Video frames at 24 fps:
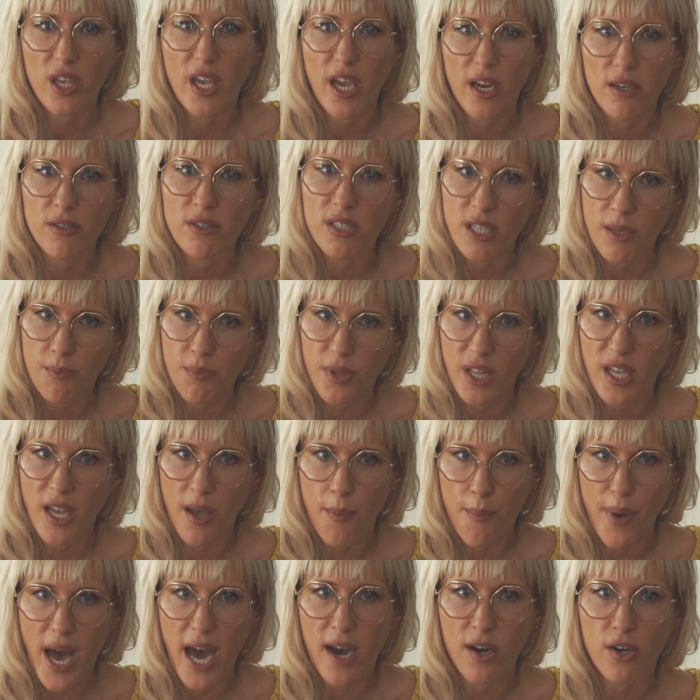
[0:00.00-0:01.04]
care deeply
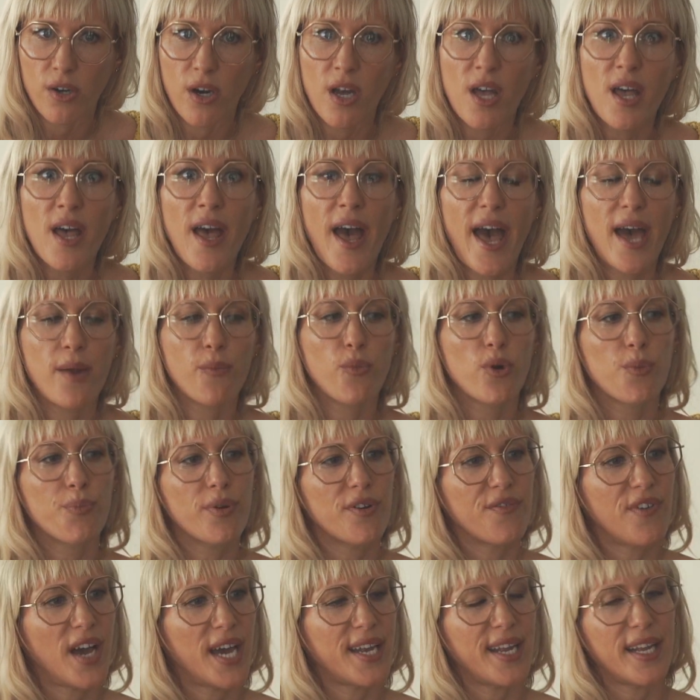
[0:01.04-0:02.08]
about. And we're
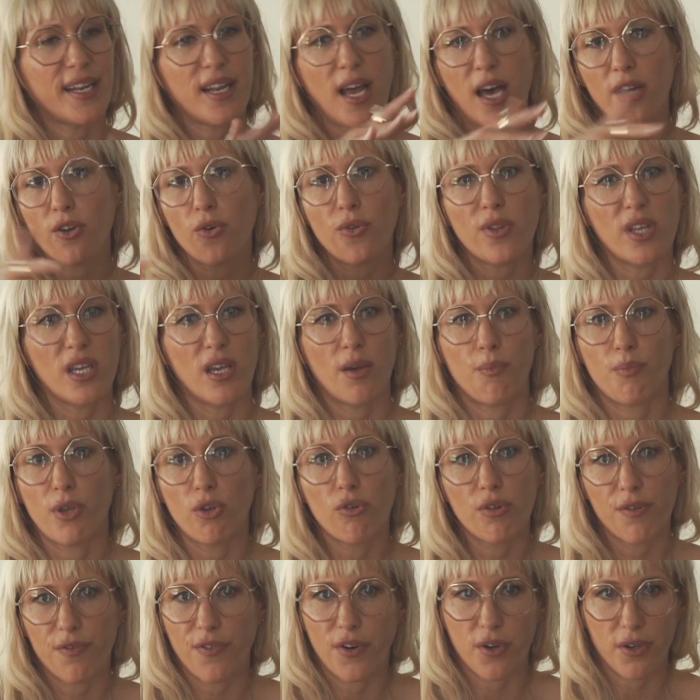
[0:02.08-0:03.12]
providing not only a
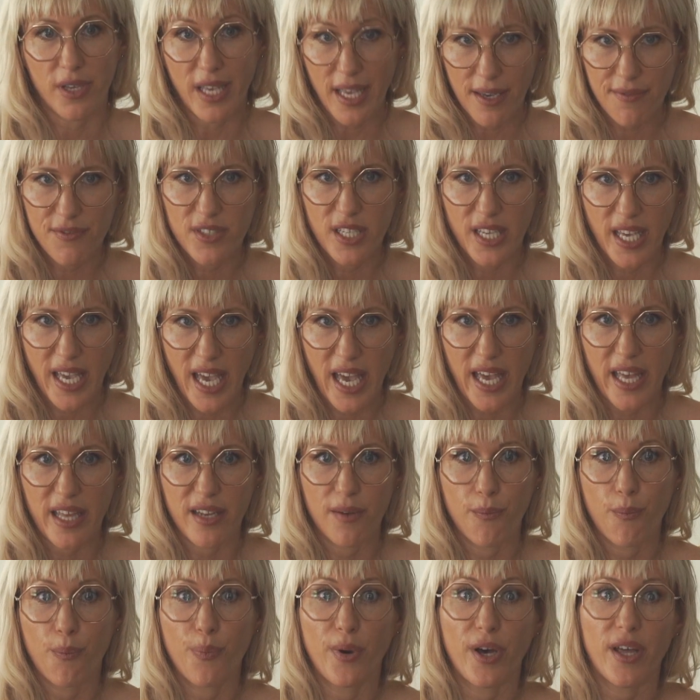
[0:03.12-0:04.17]
beautiful gift
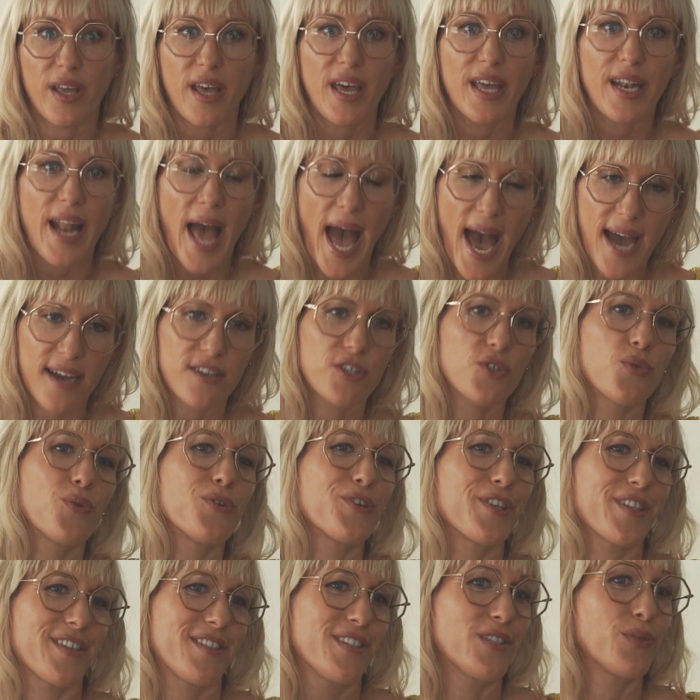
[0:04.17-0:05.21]
kit, but an
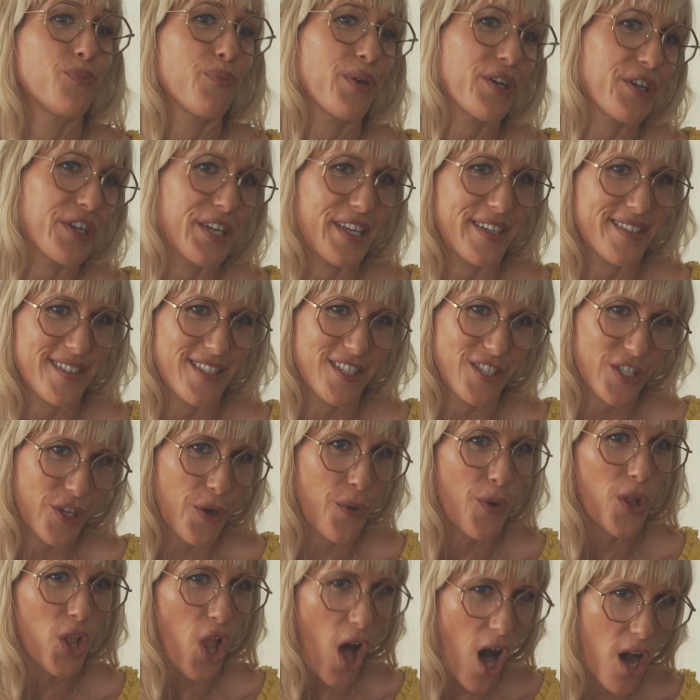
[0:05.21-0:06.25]
actual experience to
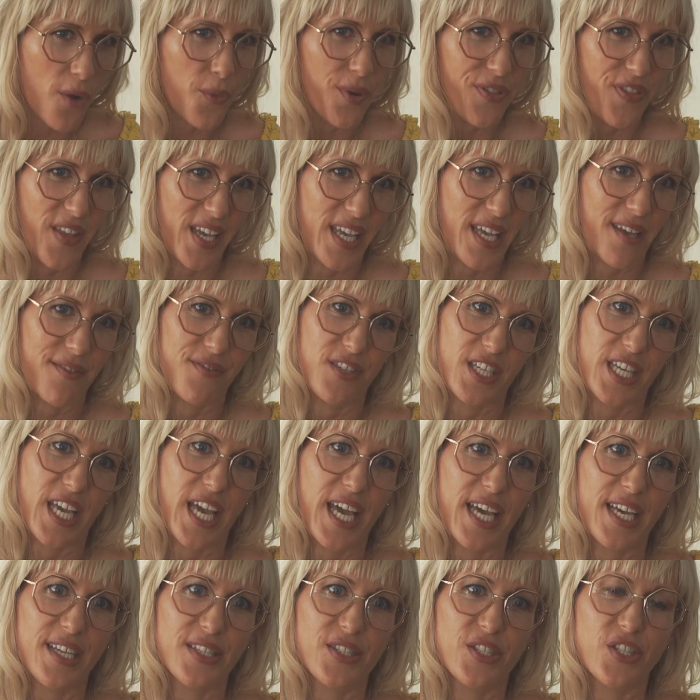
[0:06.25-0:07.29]
go along with the gift
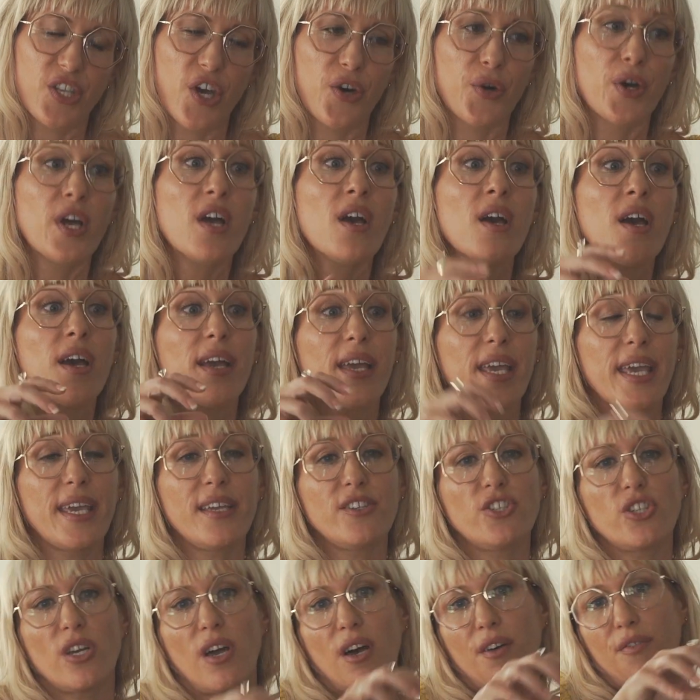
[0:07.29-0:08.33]
kit. So
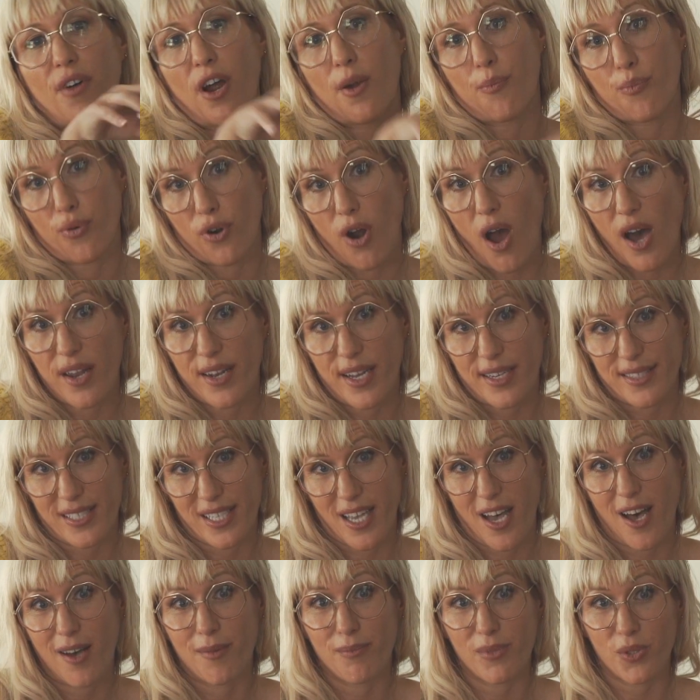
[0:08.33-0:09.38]
each of our products
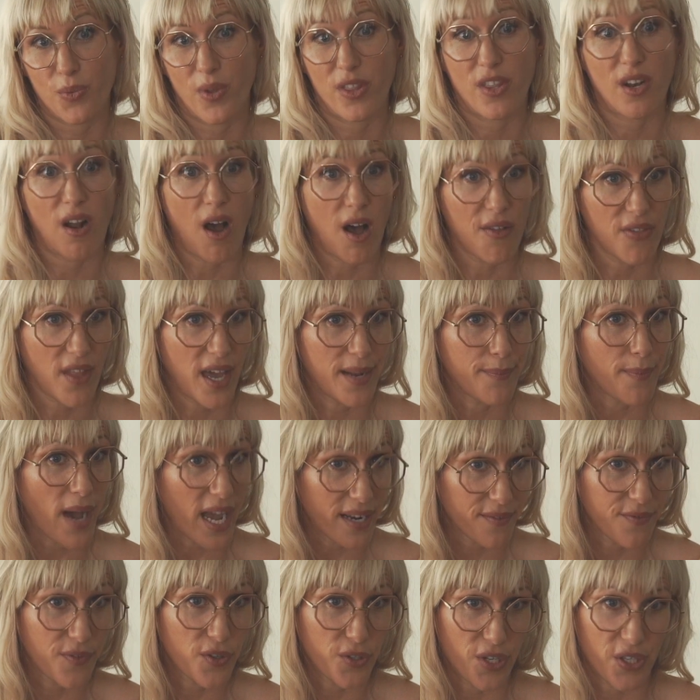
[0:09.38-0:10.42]
comes with an online
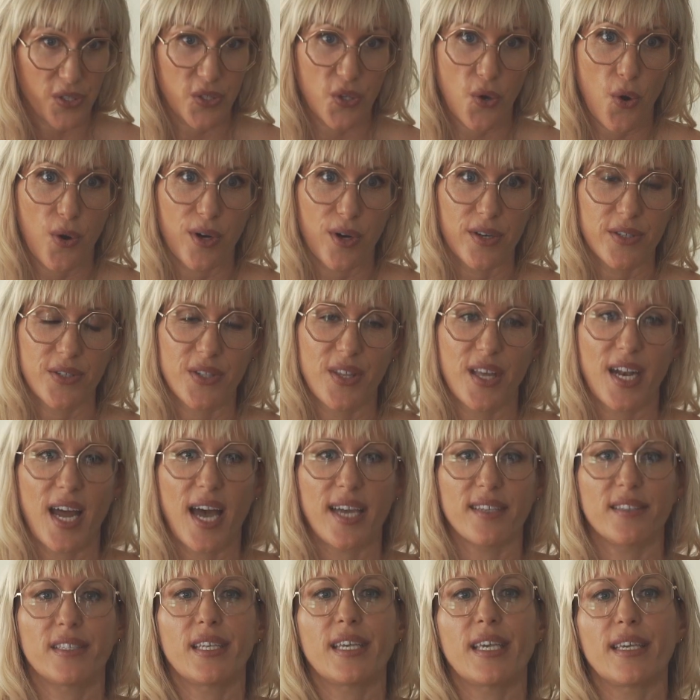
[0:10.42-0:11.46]
mindfulness course that
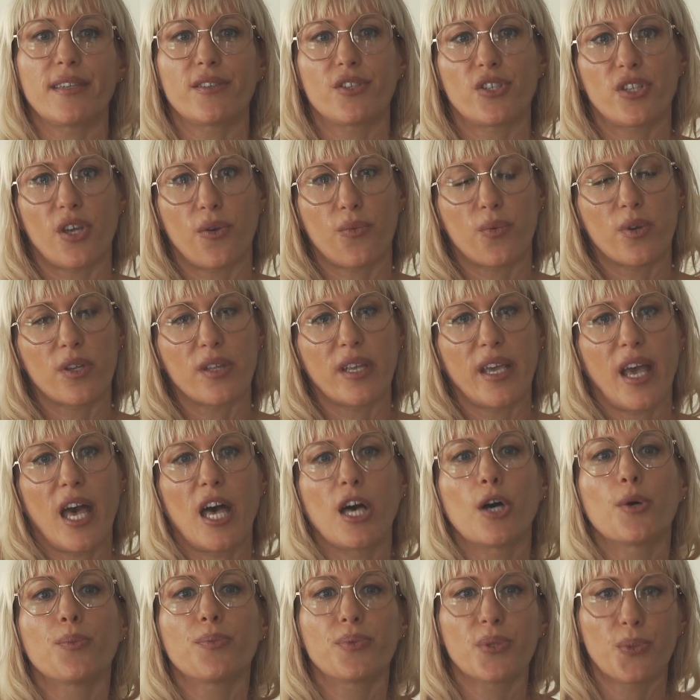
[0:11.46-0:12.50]
I teach that really
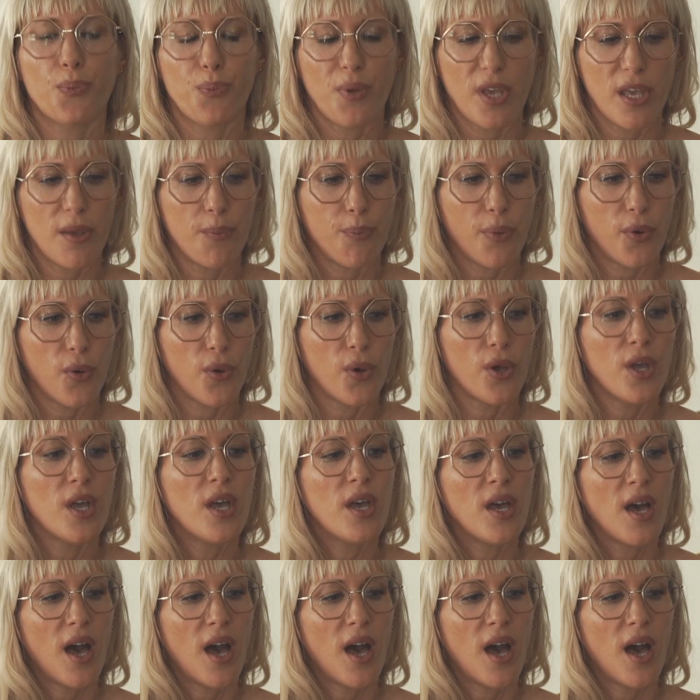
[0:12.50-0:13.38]
helps people